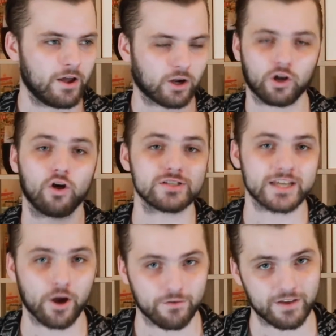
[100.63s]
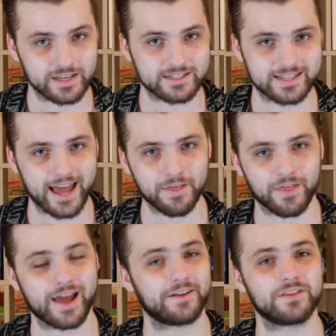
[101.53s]
glossing over his
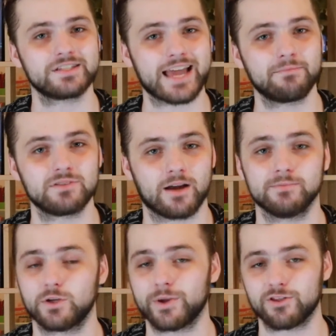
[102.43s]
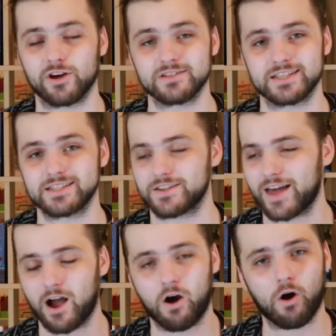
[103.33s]
death, and at the same time doing justice to
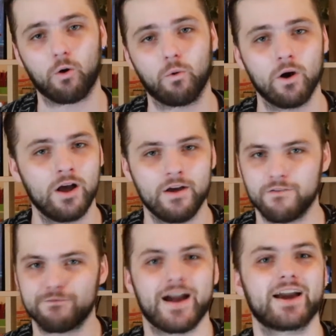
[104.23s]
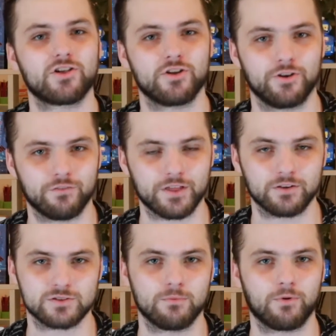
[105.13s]
that whole faction of the
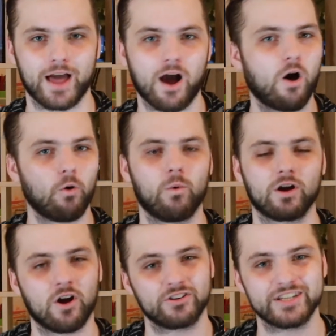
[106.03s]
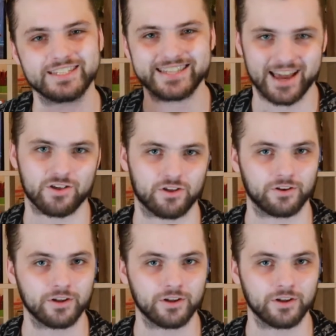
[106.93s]
ensemble, that whole Wakanda section,